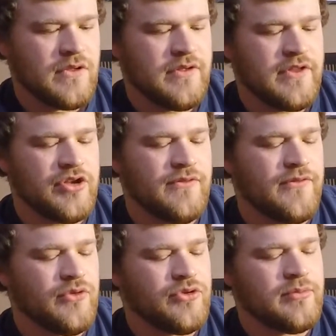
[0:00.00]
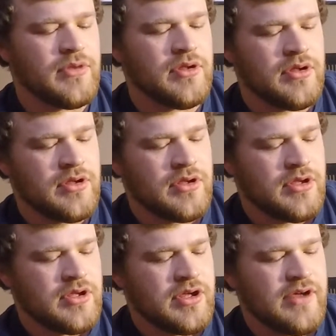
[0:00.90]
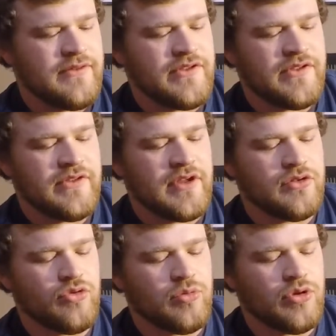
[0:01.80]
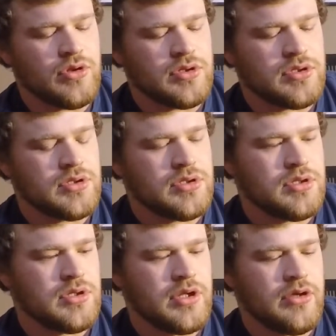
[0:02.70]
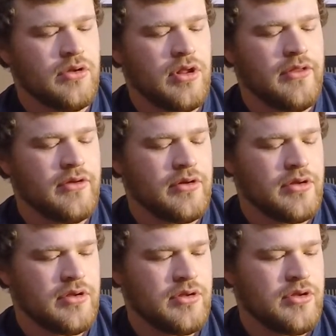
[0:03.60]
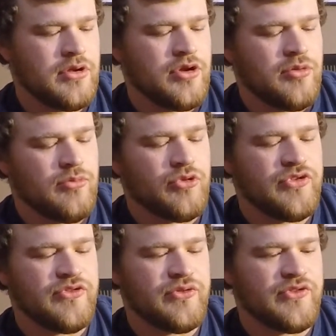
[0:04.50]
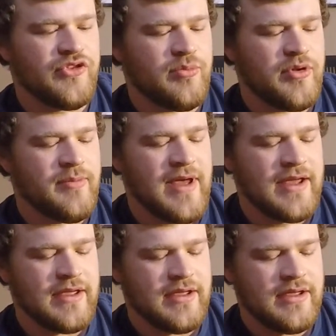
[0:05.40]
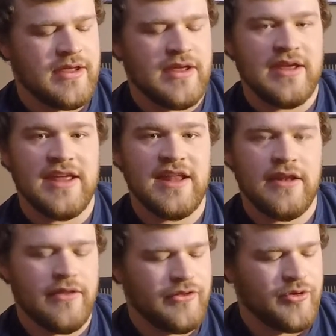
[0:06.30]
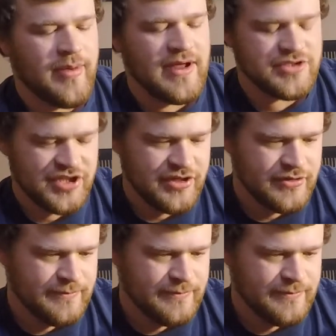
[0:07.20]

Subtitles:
And then you fold them, obviously like normal. All other multi-tools, you can put it back in the little pouch here.